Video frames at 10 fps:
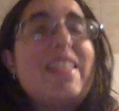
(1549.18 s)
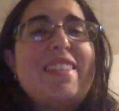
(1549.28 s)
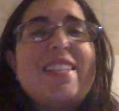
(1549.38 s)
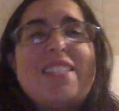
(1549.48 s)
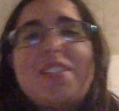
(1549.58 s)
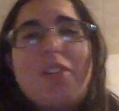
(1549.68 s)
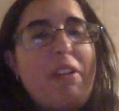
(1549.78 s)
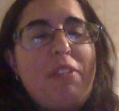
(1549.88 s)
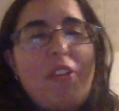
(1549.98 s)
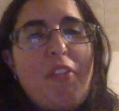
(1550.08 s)
this is a
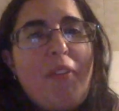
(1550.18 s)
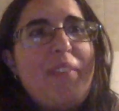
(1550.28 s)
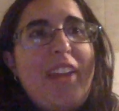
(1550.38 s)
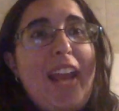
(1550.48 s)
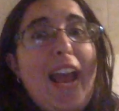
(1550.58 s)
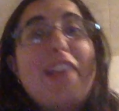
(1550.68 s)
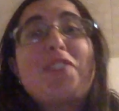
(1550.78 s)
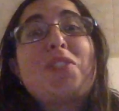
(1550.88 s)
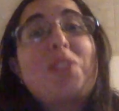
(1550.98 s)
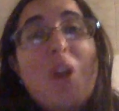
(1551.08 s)
reread for me, and I
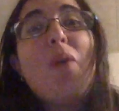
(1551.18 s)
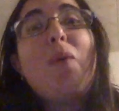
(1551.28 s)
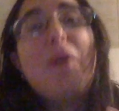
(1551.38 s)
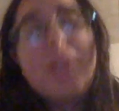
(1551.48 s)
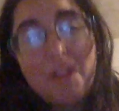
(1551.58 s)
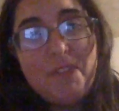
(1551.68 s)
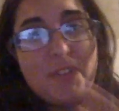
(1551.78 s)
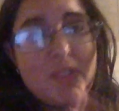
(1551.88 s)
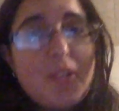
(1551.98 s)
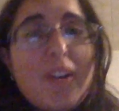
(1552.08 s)
so love this
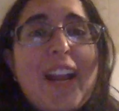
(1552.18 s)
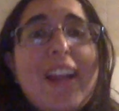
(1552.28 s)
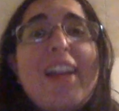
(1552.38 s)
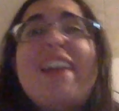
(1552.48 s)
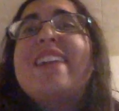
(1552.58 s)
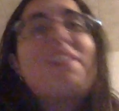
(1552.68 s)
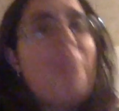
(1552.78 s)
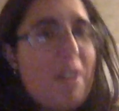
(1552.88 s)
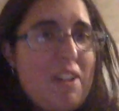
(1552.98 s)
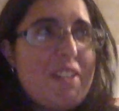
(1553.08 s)
story. It's a
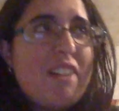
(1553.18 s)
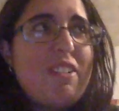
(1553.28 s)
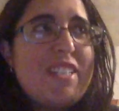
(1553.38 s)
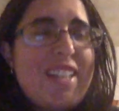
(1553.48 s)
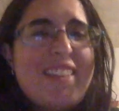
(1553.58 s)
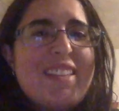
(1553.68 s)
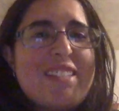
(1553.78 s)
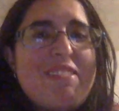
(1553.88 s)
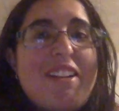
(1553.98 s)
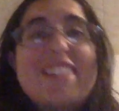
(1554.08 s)
fairy tale retelling. This
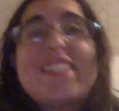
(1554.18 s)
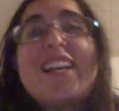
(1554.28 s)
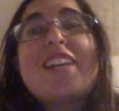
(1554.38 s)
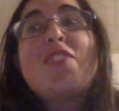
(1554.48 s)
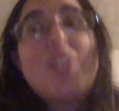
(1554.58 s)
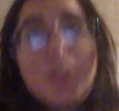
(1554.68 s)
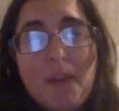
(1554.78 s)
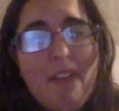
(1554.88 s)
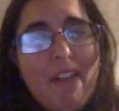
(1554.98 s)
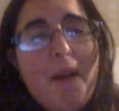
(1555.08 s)
one is
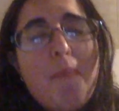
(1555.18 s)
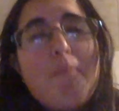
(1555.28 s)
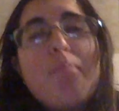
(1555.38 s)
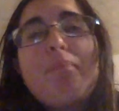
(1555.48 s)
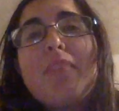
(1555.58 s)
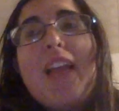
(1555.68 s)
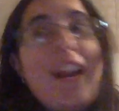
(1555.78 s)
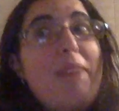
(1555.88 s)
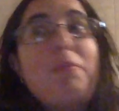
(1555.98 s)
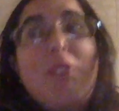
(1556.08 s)
Cinderella, and
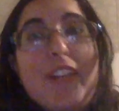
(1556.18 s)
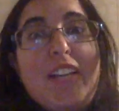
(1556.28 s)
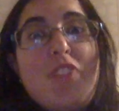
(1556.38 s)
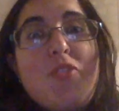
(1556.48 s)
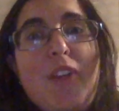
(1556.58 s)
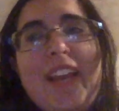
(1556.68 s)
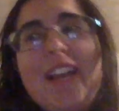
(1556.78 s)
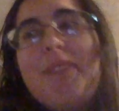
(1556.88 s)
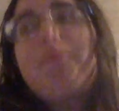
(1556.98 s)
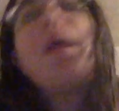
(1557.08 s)
I'm really enjoying it.
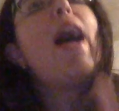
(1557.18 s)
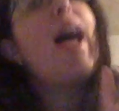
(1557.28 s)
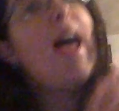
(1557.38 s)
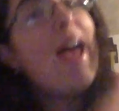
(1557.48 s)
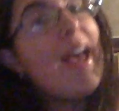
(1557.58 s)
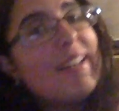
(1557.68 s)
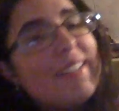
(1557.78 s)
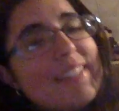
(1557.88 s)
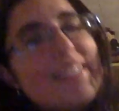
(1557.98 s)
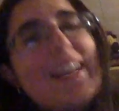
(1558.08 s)

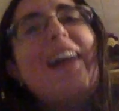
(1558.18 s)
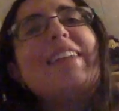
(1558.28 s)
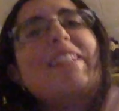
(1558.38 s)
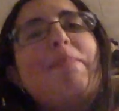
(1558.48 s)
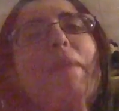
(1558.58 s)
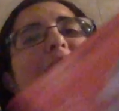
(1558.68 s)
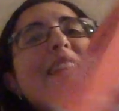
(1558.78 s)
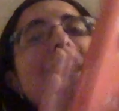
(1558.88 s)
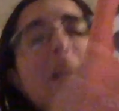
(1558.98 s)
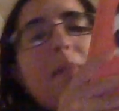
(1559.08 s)
And I did make a little
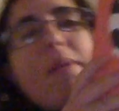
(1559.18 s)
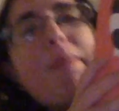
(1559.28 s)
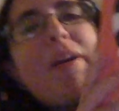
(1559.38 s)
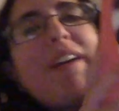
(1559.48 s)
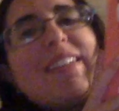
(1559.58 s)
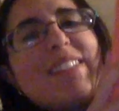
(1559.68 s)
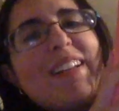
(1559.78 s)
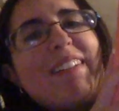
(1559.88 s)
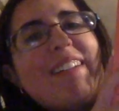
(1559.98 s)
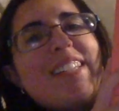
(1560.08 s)
bit more progress on
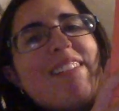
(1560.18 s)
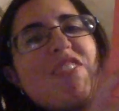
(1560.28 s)
Crazy Rich